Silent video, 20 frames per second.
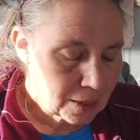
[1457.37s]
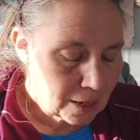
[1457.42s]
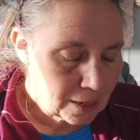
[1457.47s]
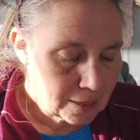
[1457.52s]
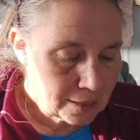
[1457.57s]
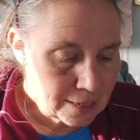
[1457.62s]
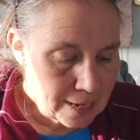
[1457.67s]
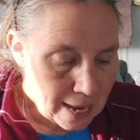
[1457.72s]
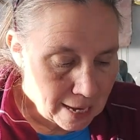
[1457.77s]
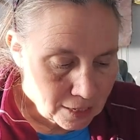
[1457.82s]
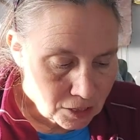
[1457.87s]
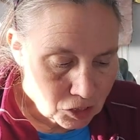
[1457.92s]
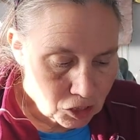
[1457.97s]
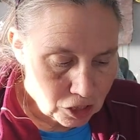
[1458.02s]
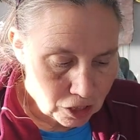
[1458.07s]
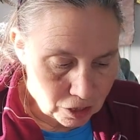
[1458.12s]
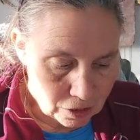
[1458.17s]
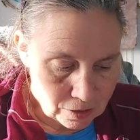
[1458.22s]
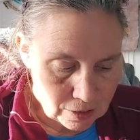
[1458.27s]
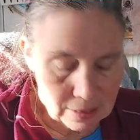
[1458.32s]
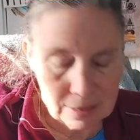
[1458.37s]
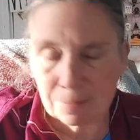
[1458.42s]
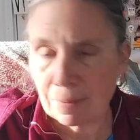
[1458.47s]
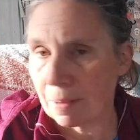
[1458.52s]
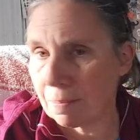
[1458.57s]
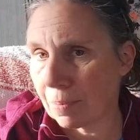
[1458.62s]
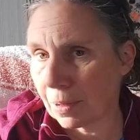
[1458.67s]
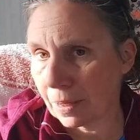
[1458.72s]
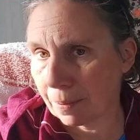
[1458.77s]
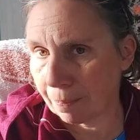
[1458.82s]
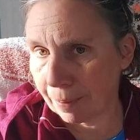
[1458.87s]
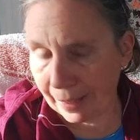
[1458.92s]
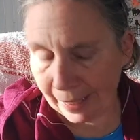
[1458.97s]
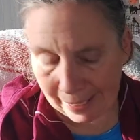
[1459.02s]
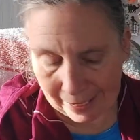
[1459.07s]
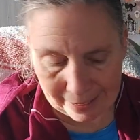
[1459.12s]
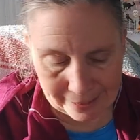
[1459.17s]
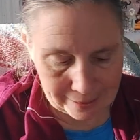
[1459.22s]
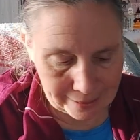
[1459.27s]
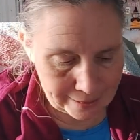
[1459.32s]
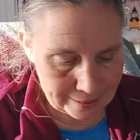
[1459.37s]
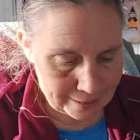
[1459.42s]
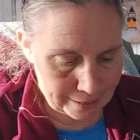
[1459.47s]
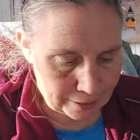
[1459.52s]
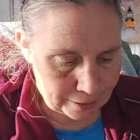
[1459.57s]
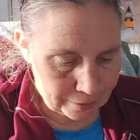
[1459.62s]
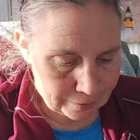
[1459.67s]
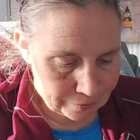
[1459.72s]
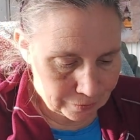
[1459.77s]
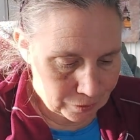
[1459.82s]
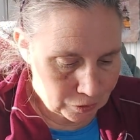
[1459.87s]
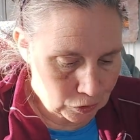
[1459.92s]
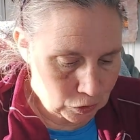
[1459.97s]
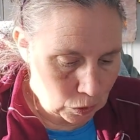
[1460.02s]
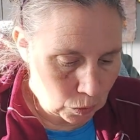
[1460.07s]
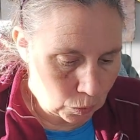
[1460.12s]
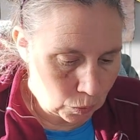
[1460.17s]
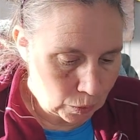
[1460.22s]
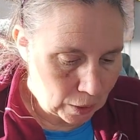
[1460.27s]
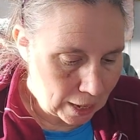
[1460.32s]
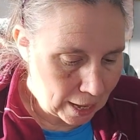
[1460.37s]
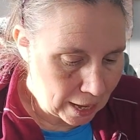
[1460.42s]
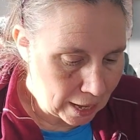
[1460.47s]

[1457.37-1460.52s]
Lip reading: next year, this is my book of plans here. So